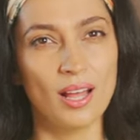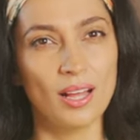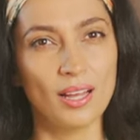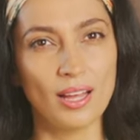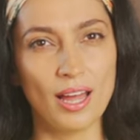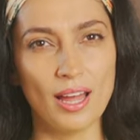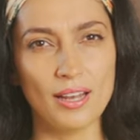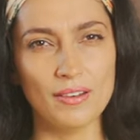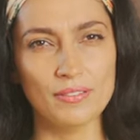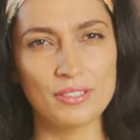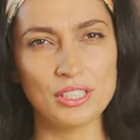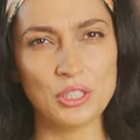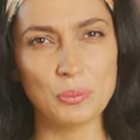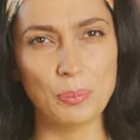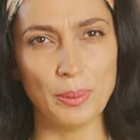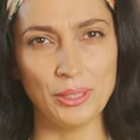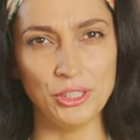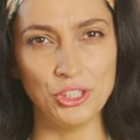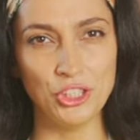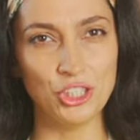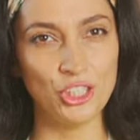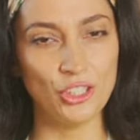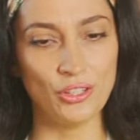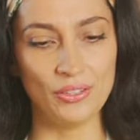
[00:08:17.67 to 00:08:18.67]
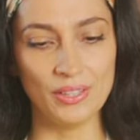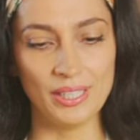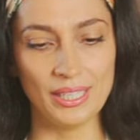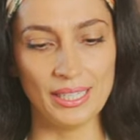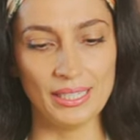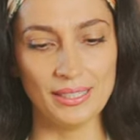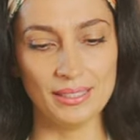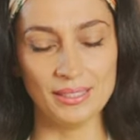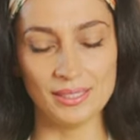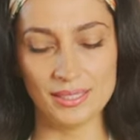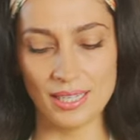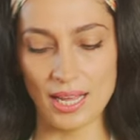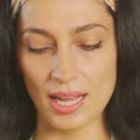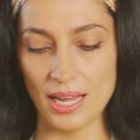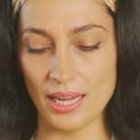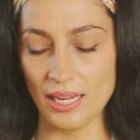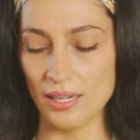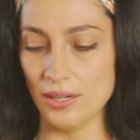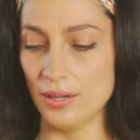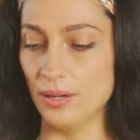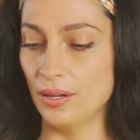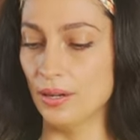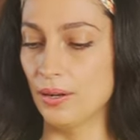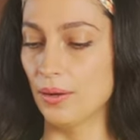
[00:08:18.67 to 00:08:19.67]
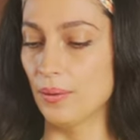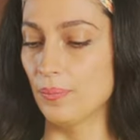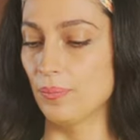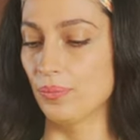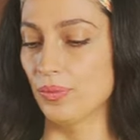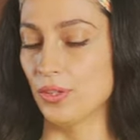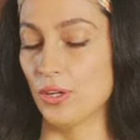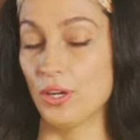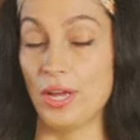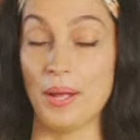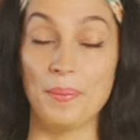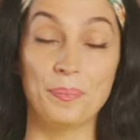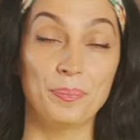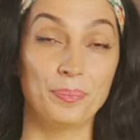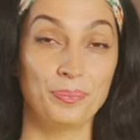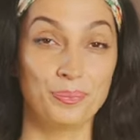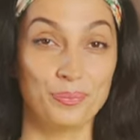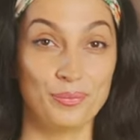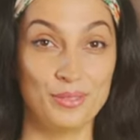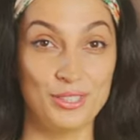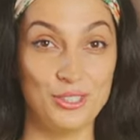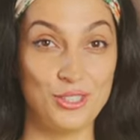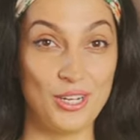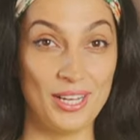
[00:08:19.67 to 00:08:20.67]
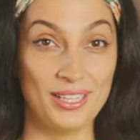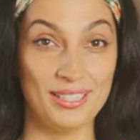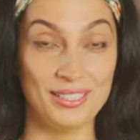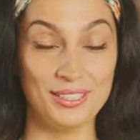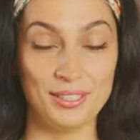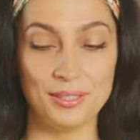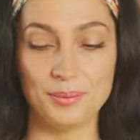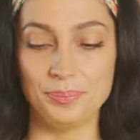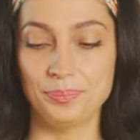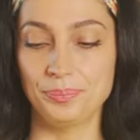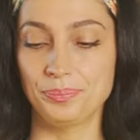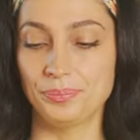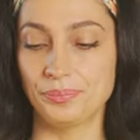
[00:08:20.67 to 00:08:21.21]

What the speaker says: kind of spongy on the inside. Okay, let's try these.